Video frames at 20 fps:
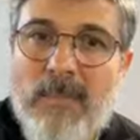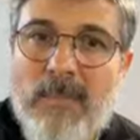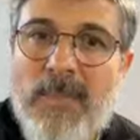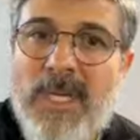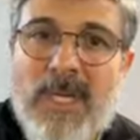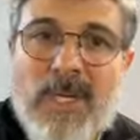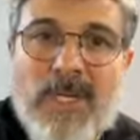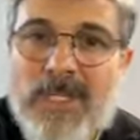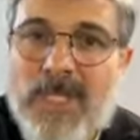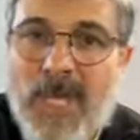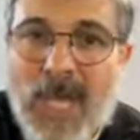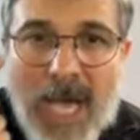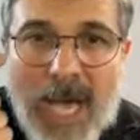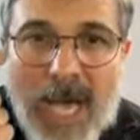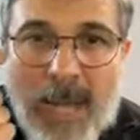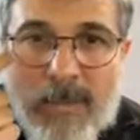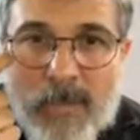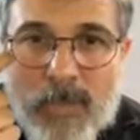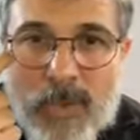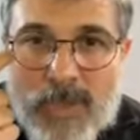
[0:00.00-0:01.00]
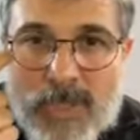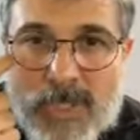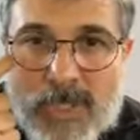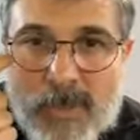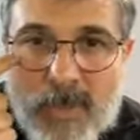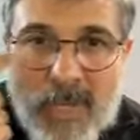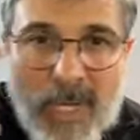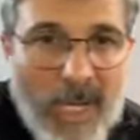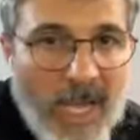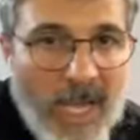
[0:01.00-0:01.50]
because I'm
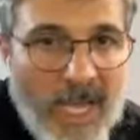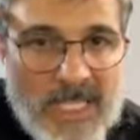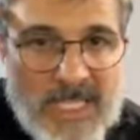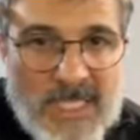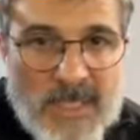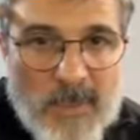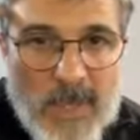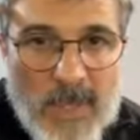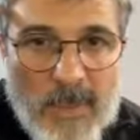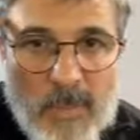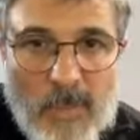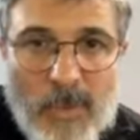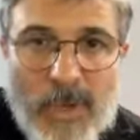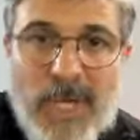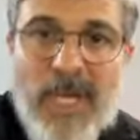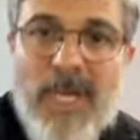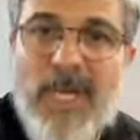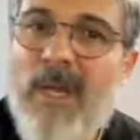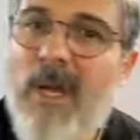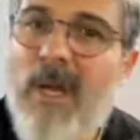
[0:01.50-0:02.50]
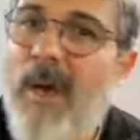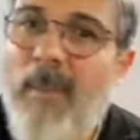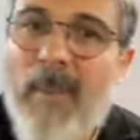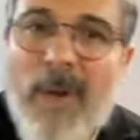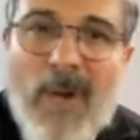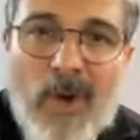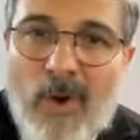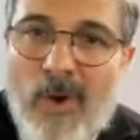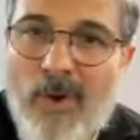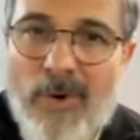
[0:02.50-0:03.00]
using my eyes and my brain, not
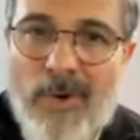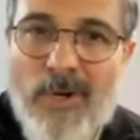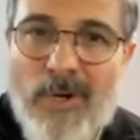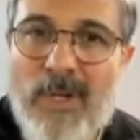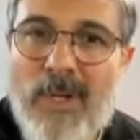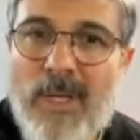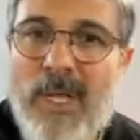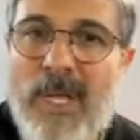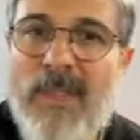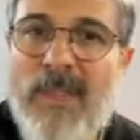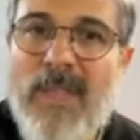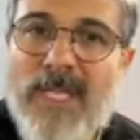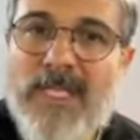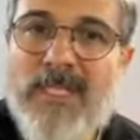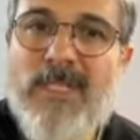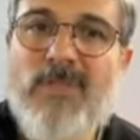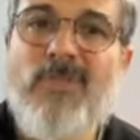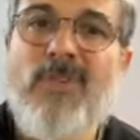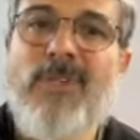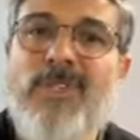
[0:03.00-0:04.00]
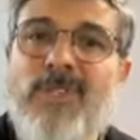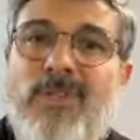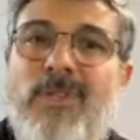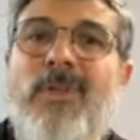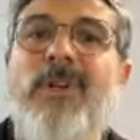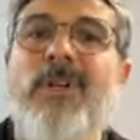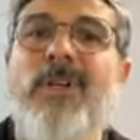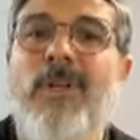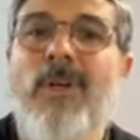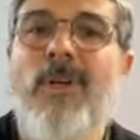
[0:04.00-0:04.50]
my heart. And so I
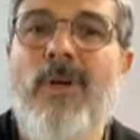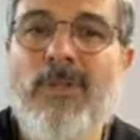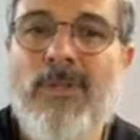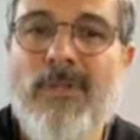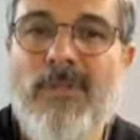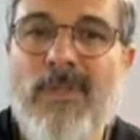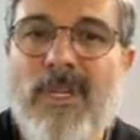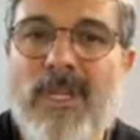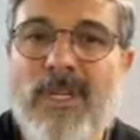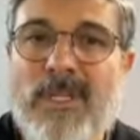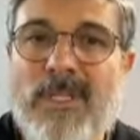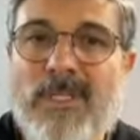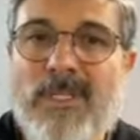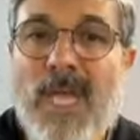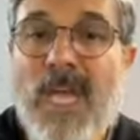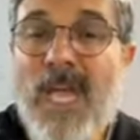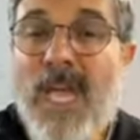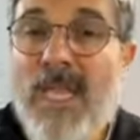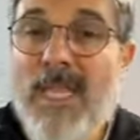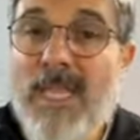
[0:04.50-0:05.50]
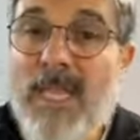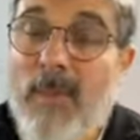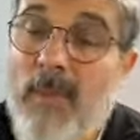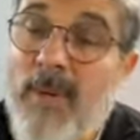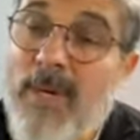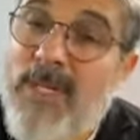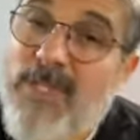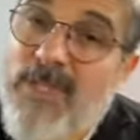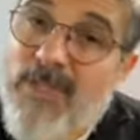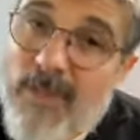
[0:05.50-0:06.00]
started cultivating this. And then
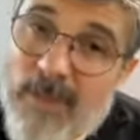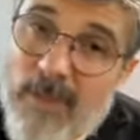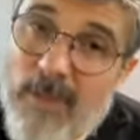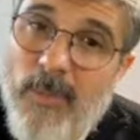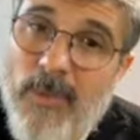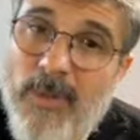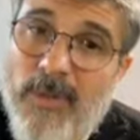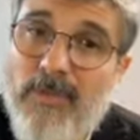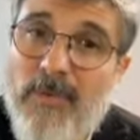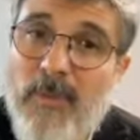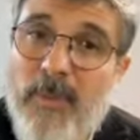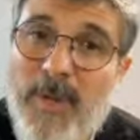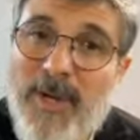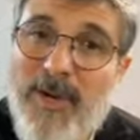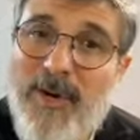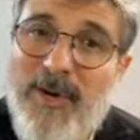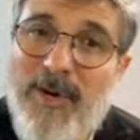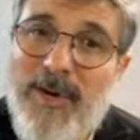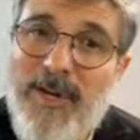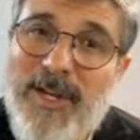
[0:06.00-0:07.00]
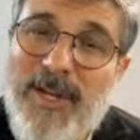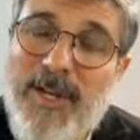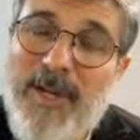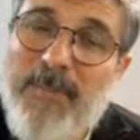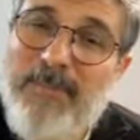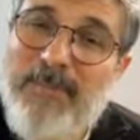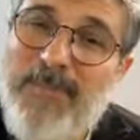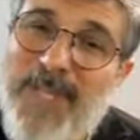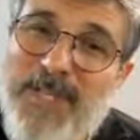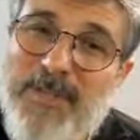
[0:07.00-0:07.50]
when I started to work for my heart,
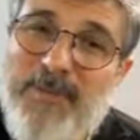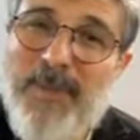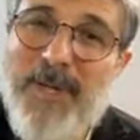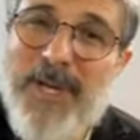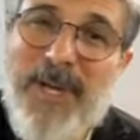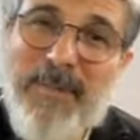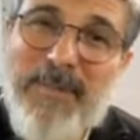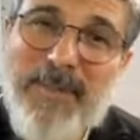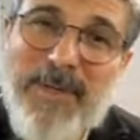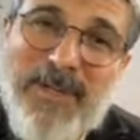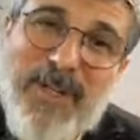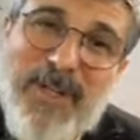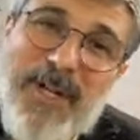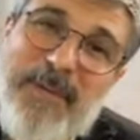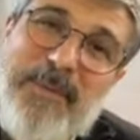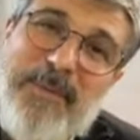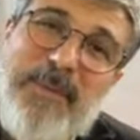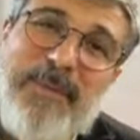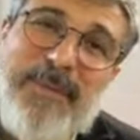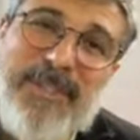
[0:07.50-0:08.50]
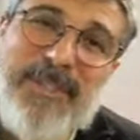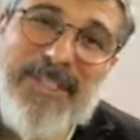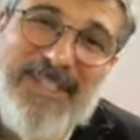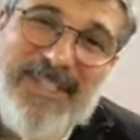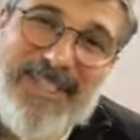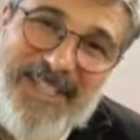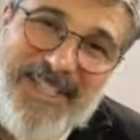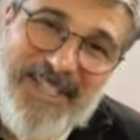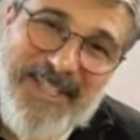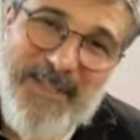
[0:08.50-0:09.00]
guess what happened? A lot of people
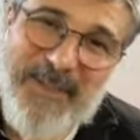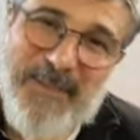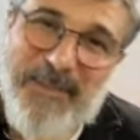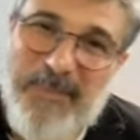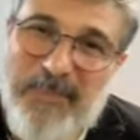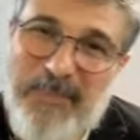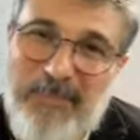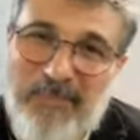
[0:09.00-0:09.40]
didn't like it.